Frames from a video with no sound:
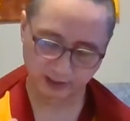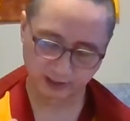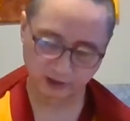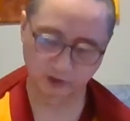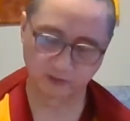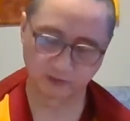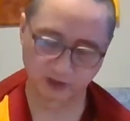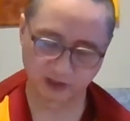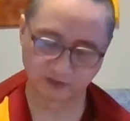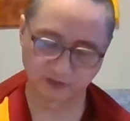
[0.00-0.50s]

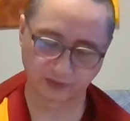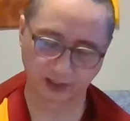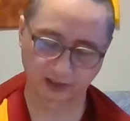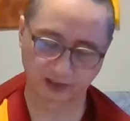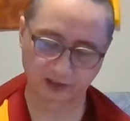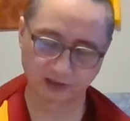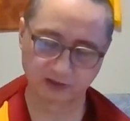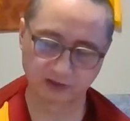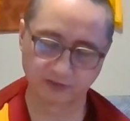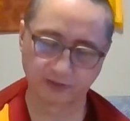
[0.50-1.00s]
adopt this
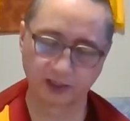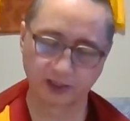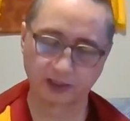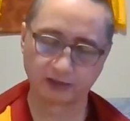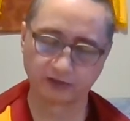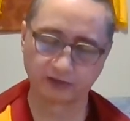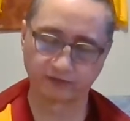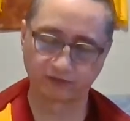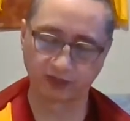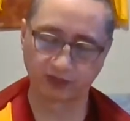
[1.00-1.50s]
practice
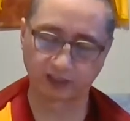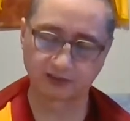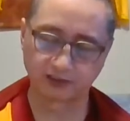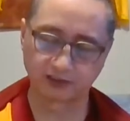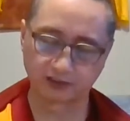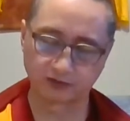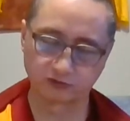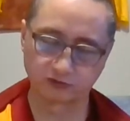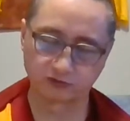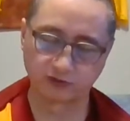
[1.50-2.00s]
by
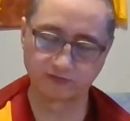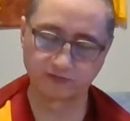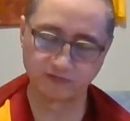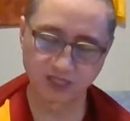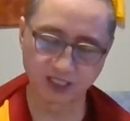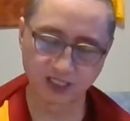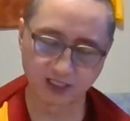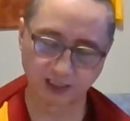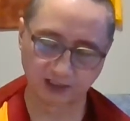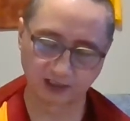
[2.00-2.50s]
reflecting to the
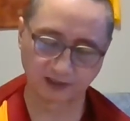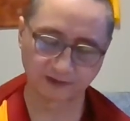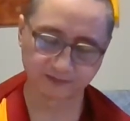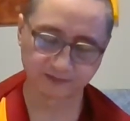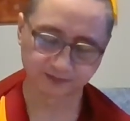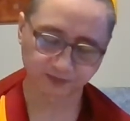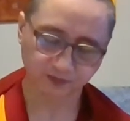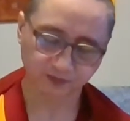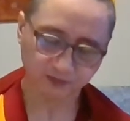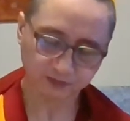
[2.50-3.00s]
meaning,